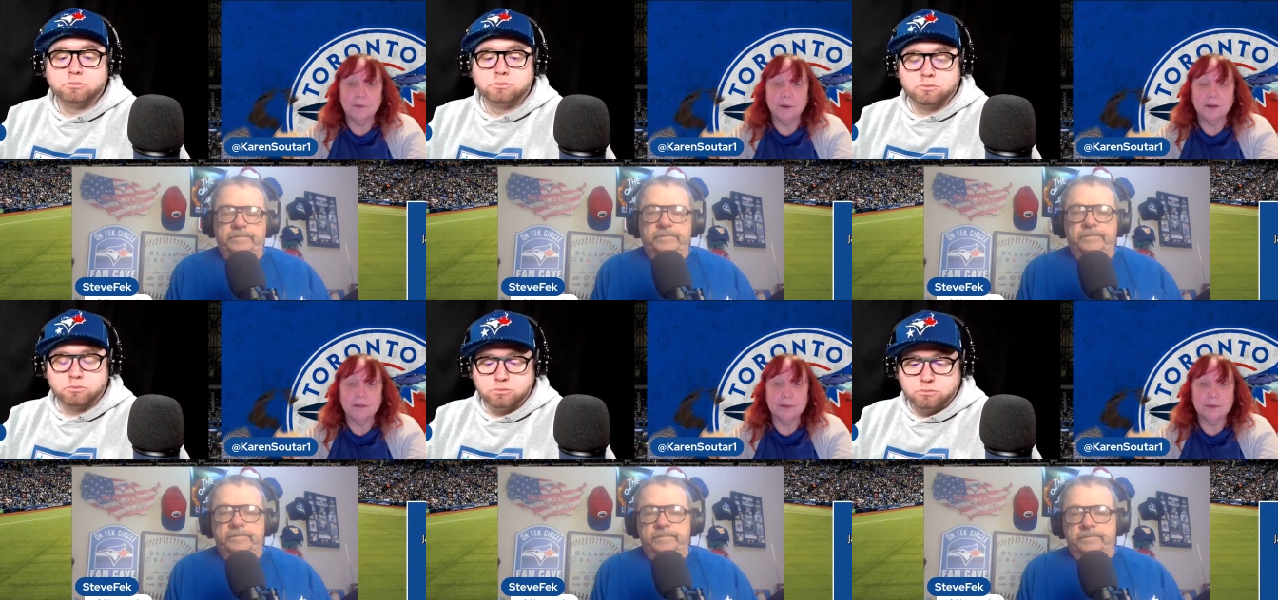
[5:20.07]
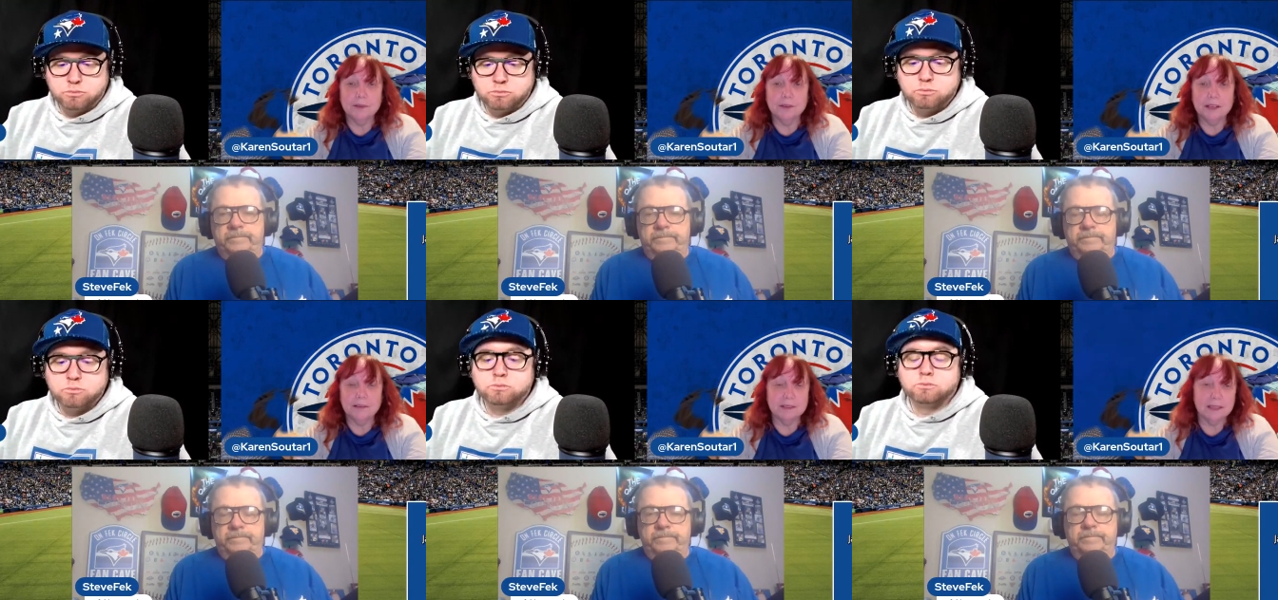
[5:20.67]
Speaker 1: one or two good
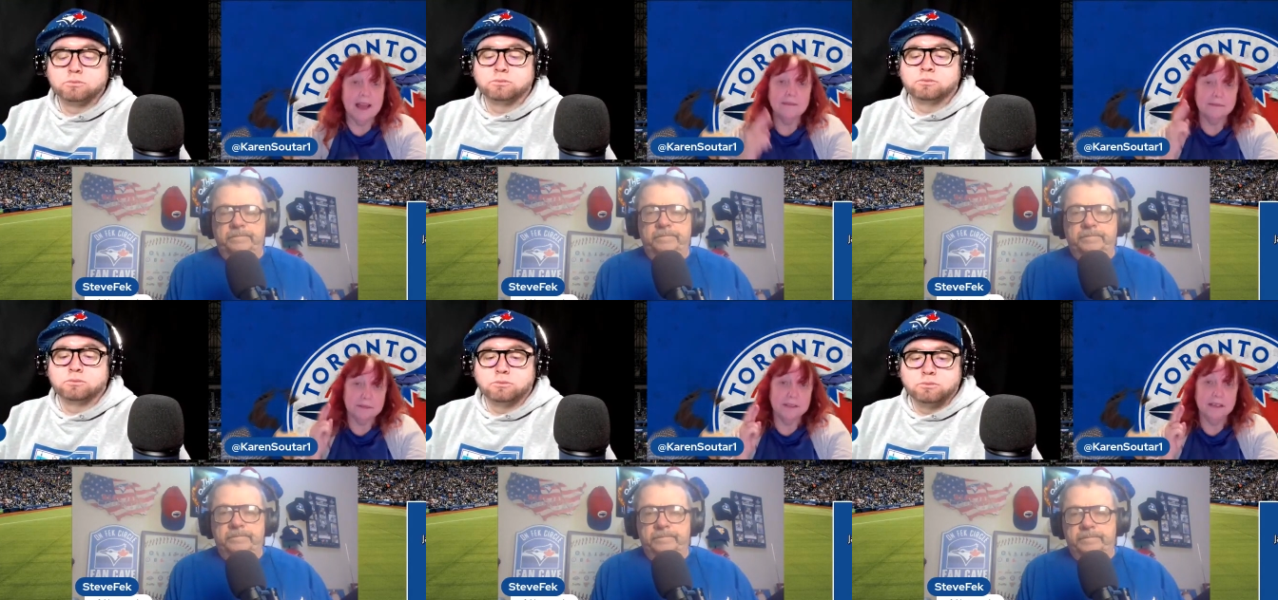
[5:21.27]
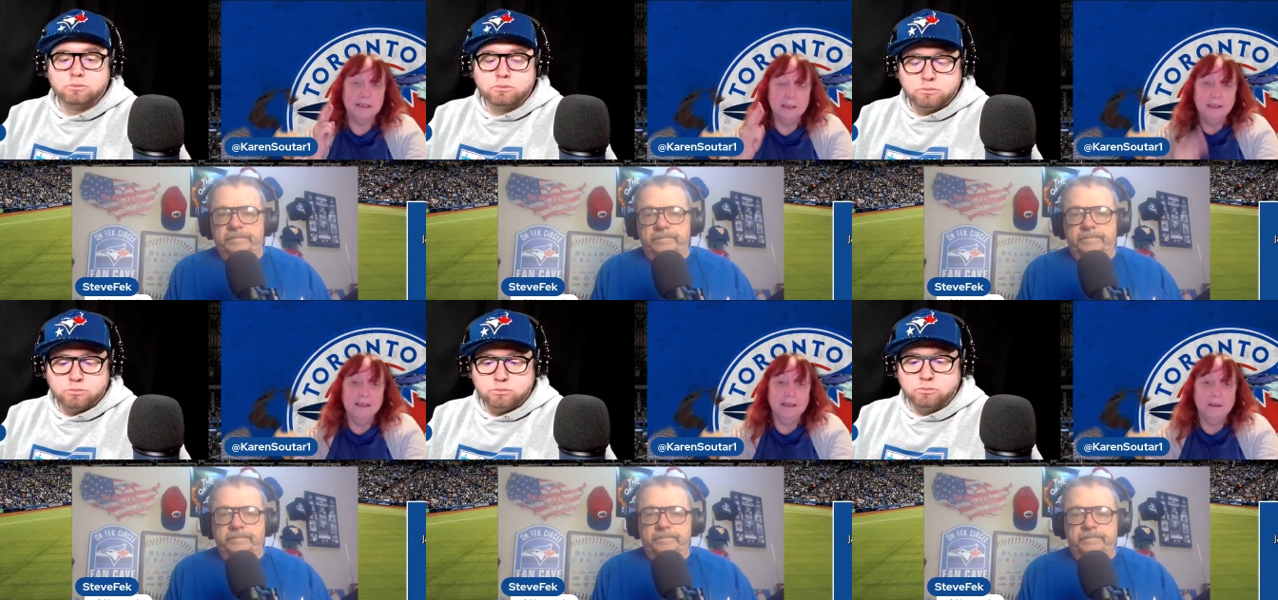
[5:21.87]
years left
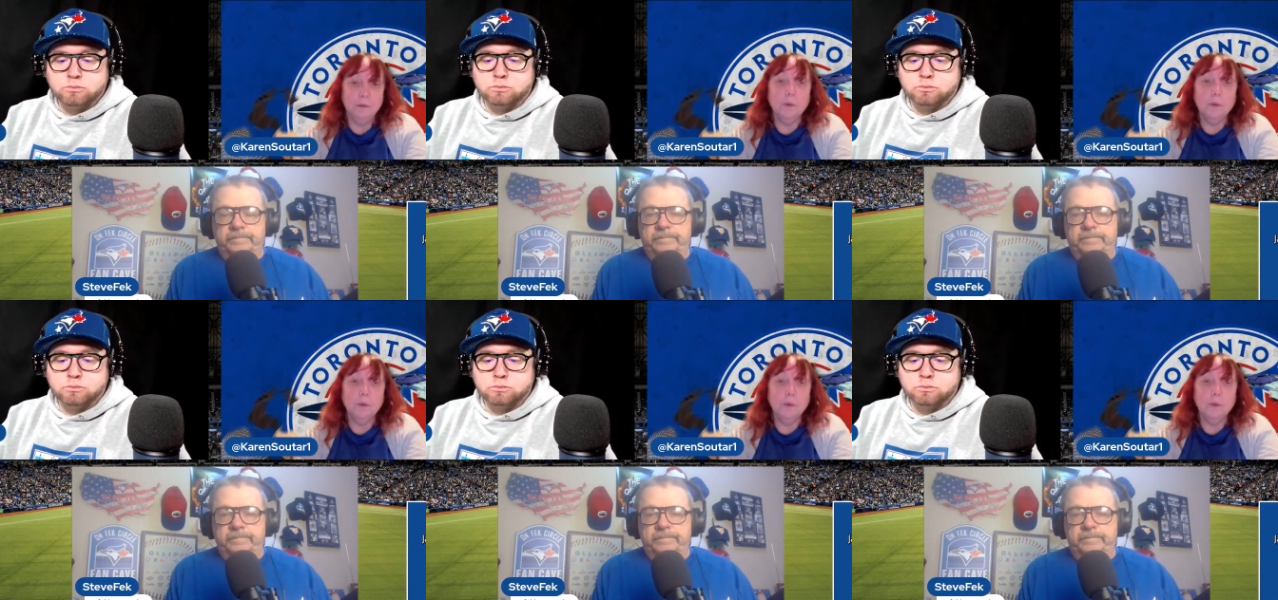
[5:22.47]
mm.